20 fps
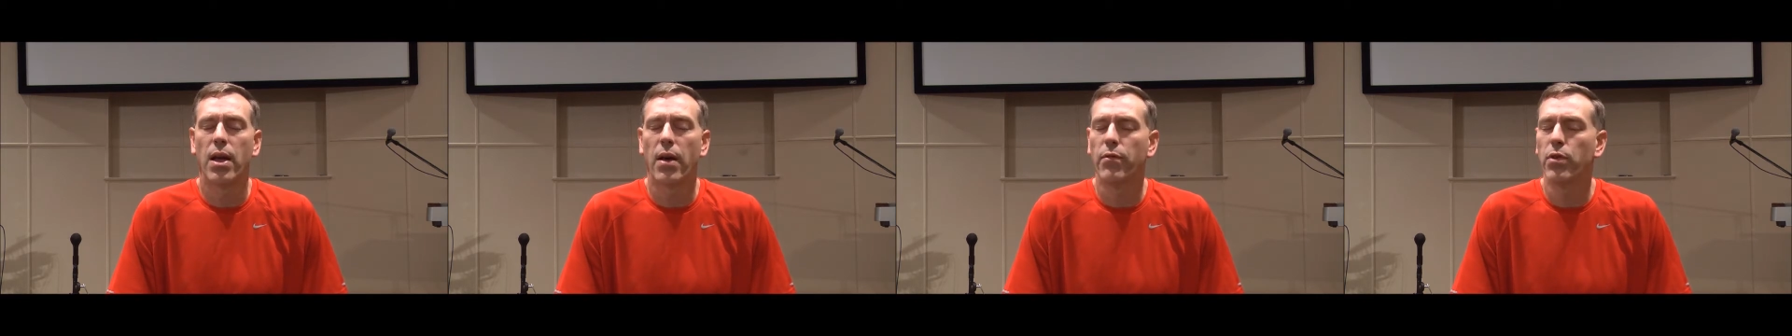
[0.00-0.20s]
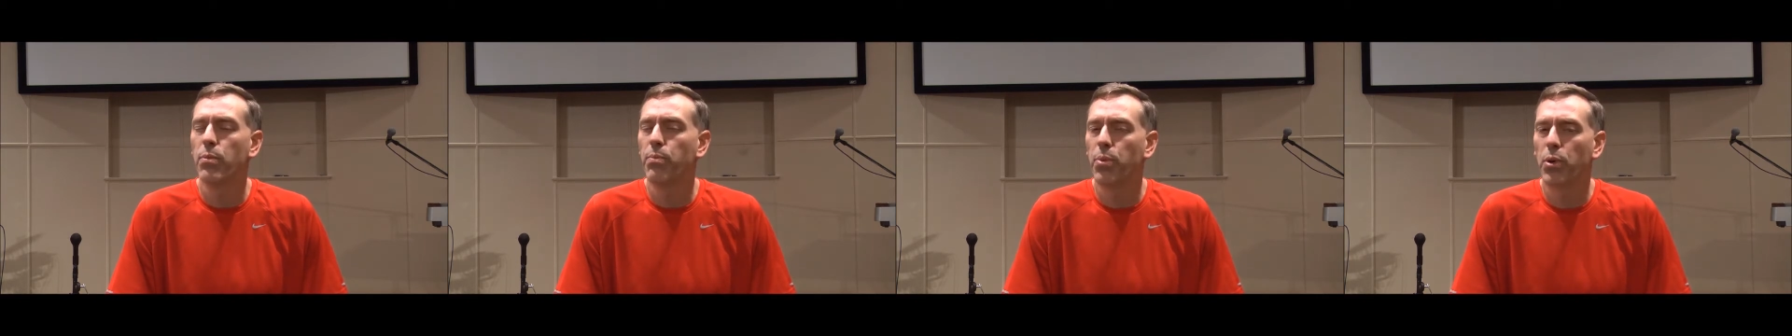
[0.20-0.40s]

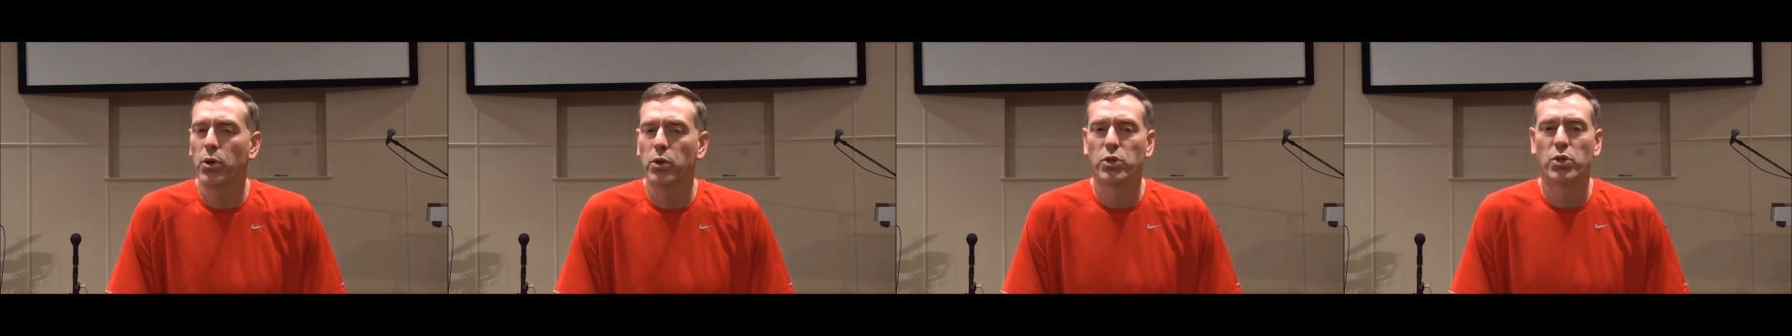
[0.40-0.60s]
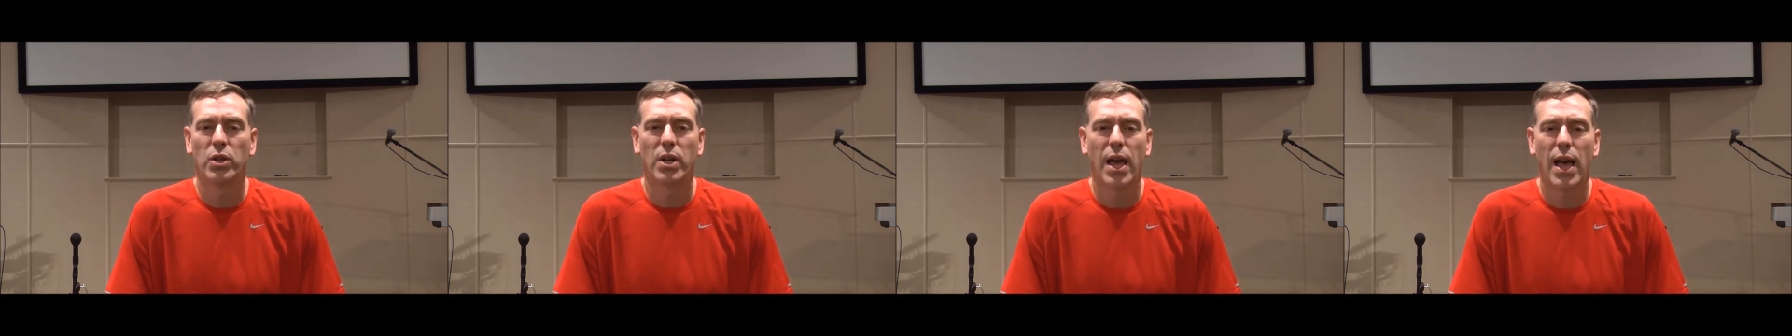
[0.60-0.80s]
every
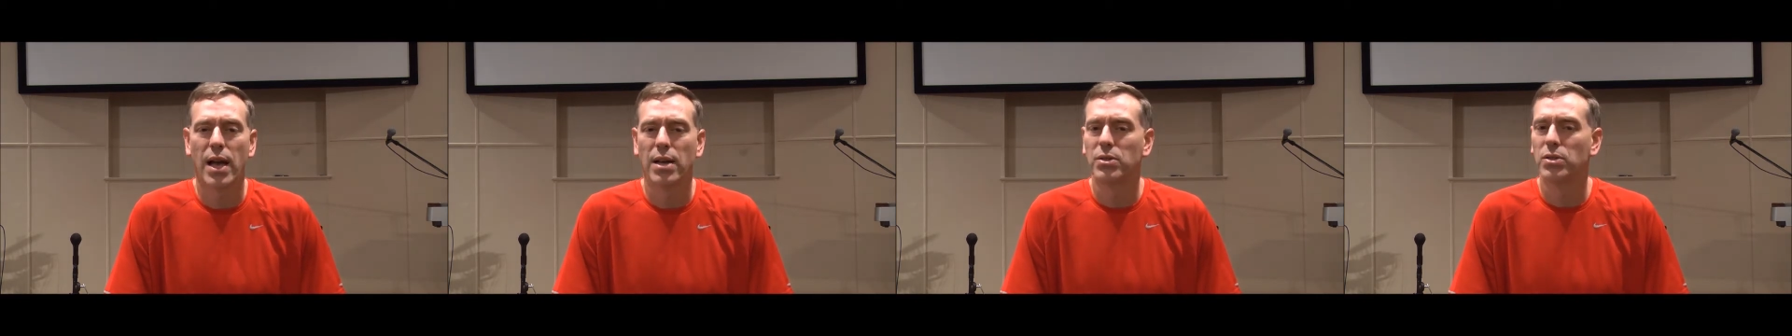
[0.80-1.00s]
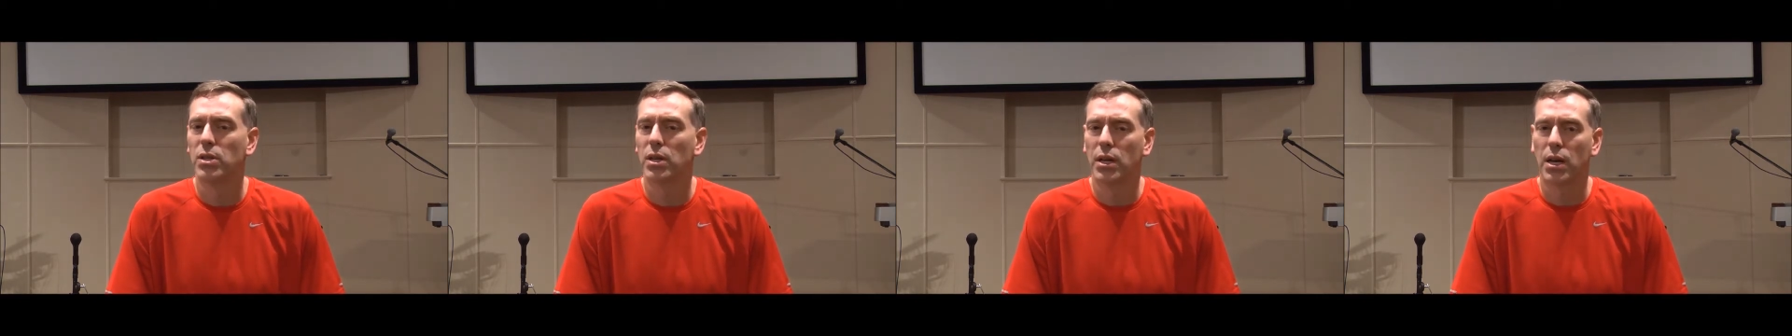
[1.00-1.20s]
person
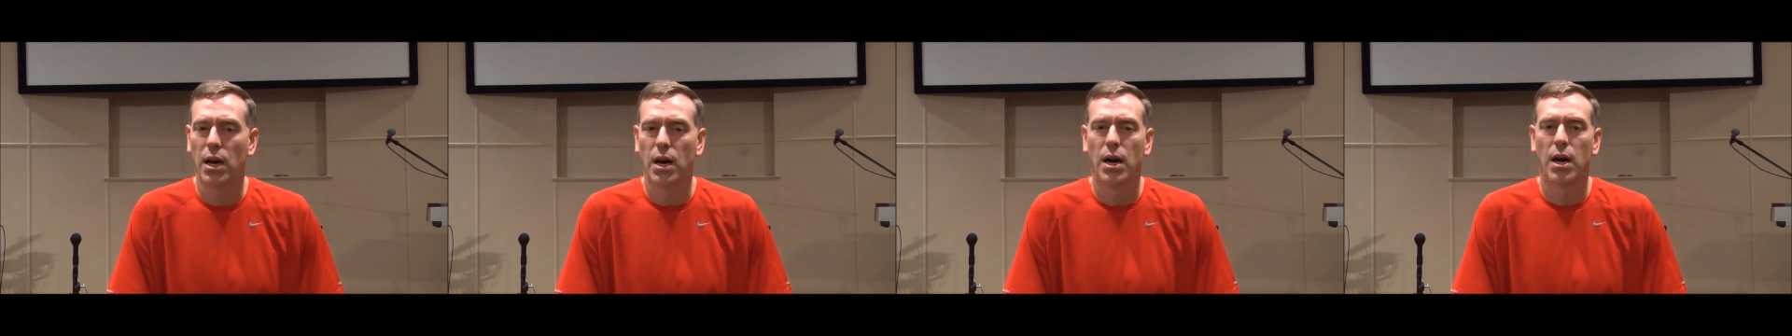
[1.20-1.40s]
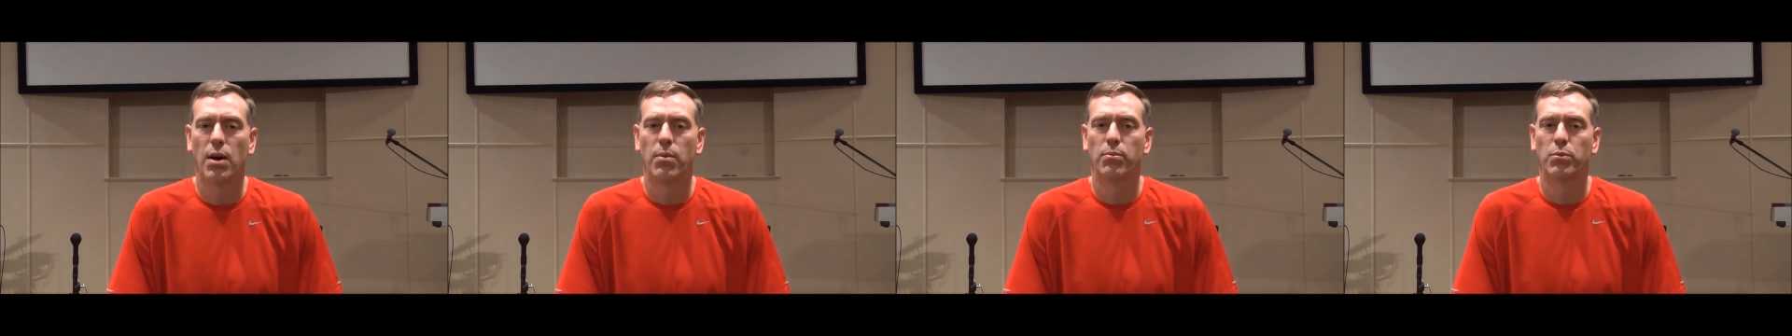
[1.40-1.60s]
has to
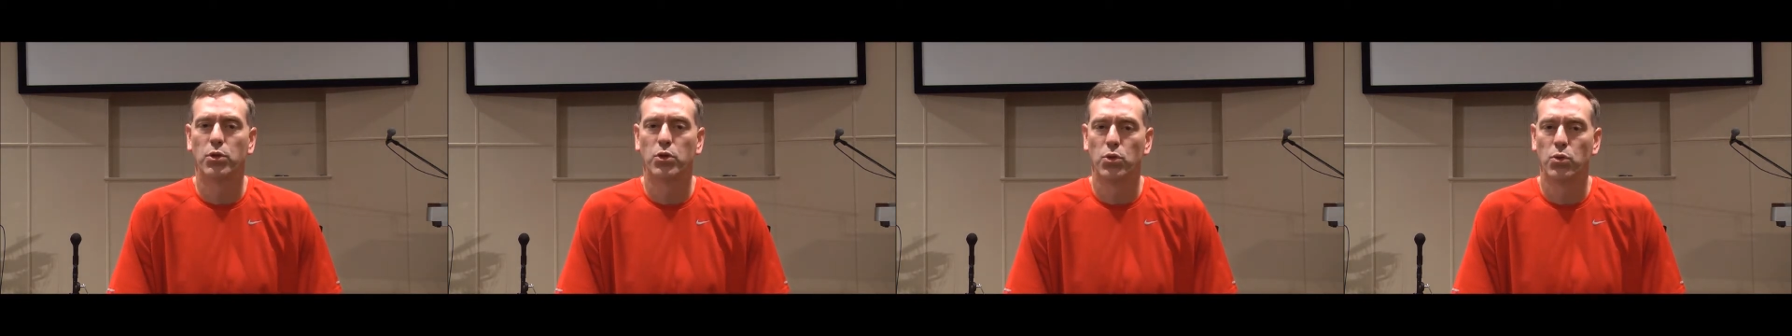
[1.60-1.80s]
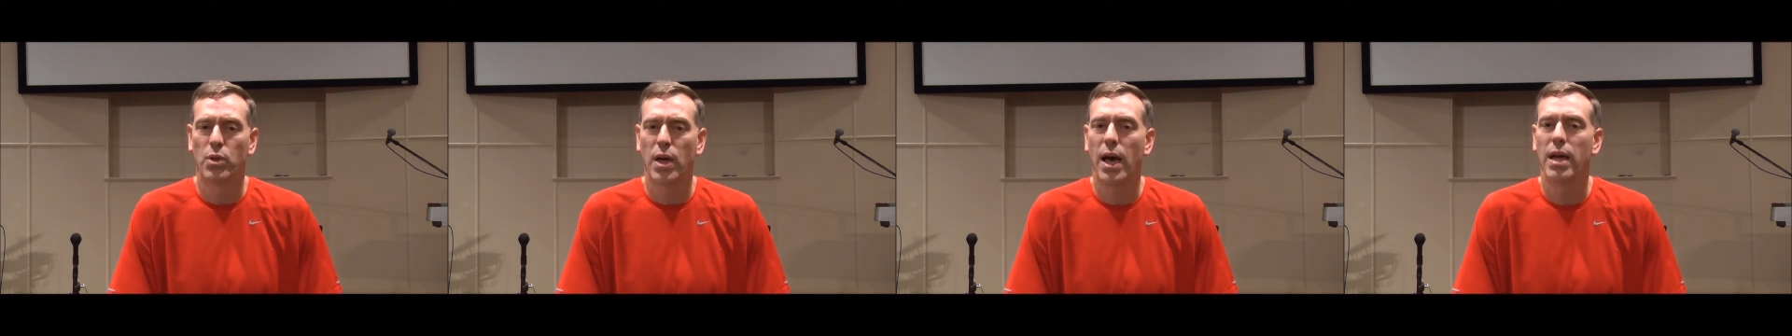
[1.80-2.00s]
come
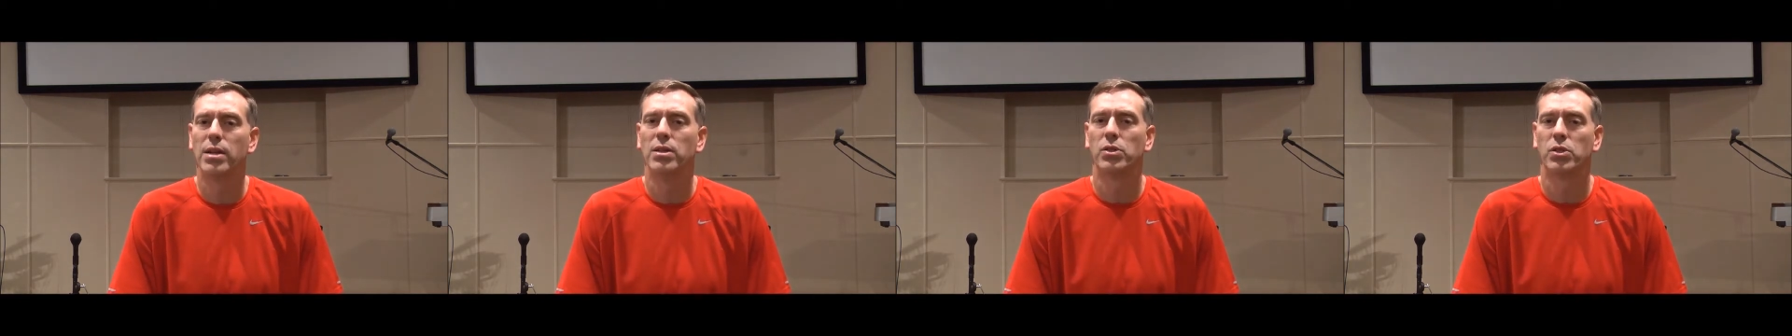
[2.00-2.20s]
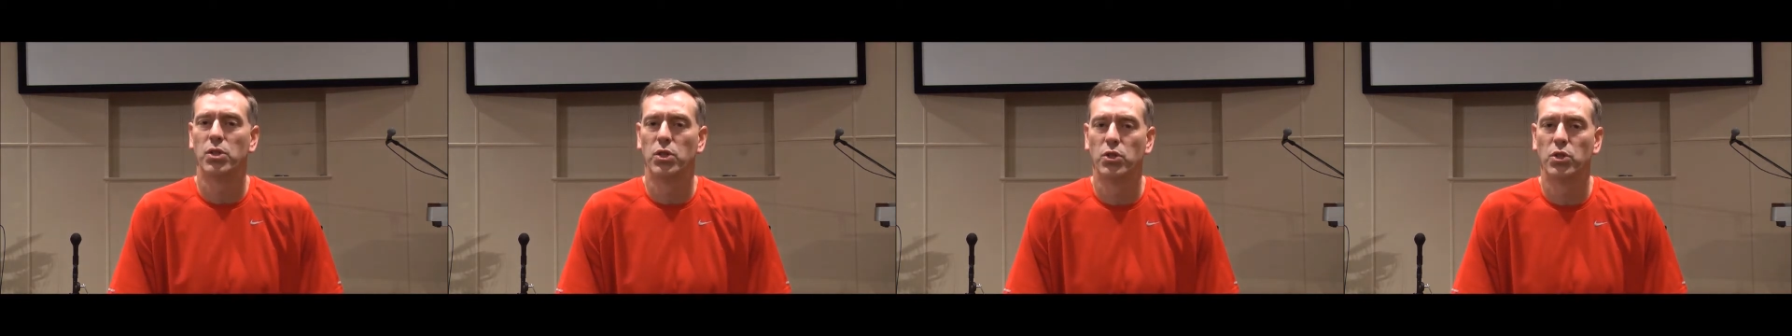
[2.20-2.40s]
to that
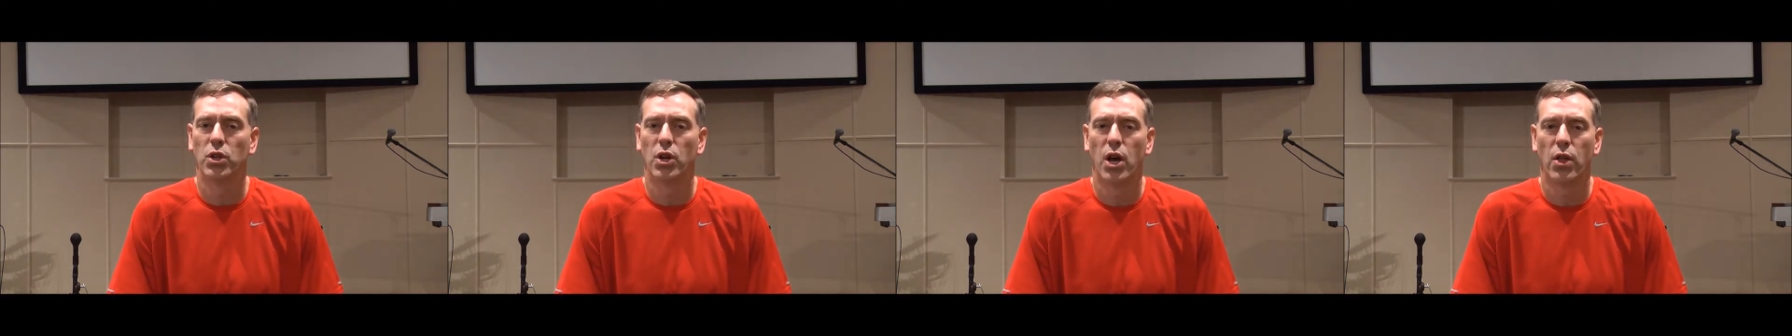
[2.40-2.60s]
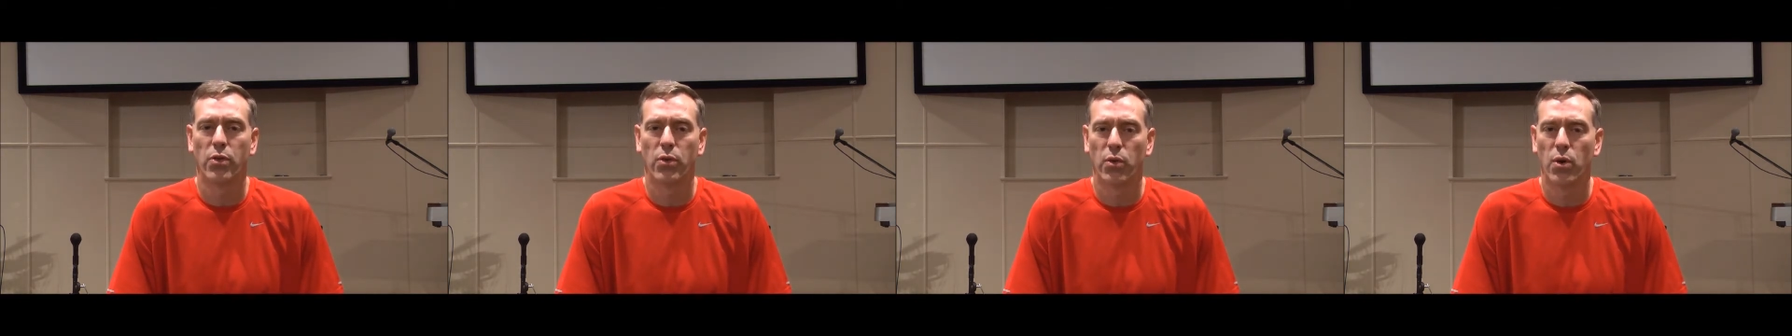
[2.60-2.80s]
decision
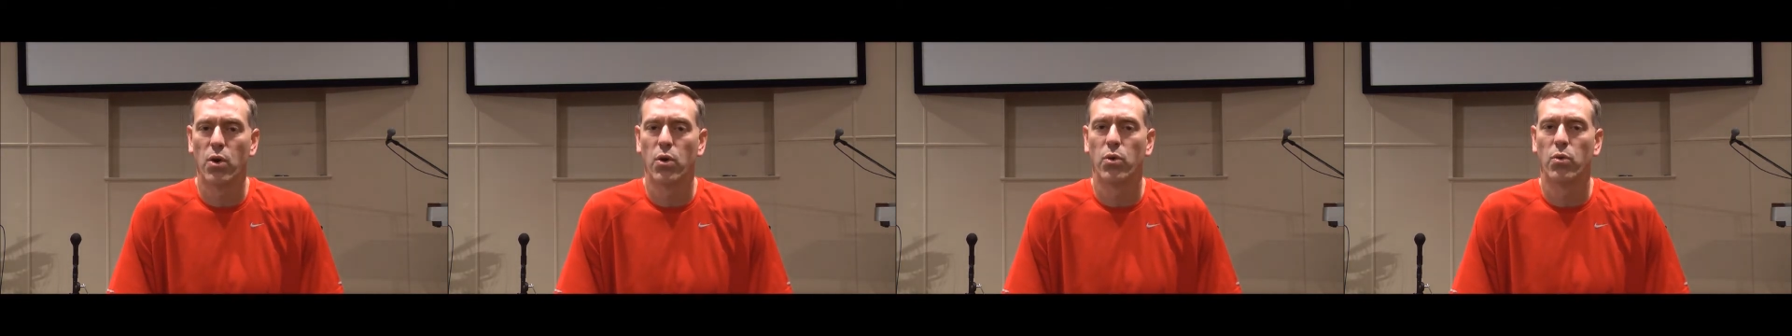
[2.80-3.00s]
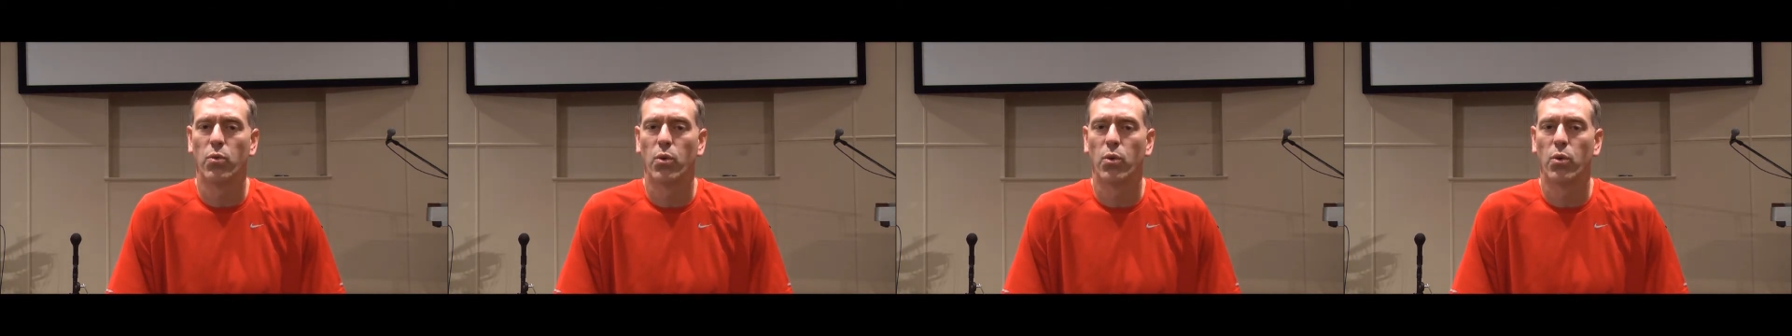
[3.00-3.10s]
on their own,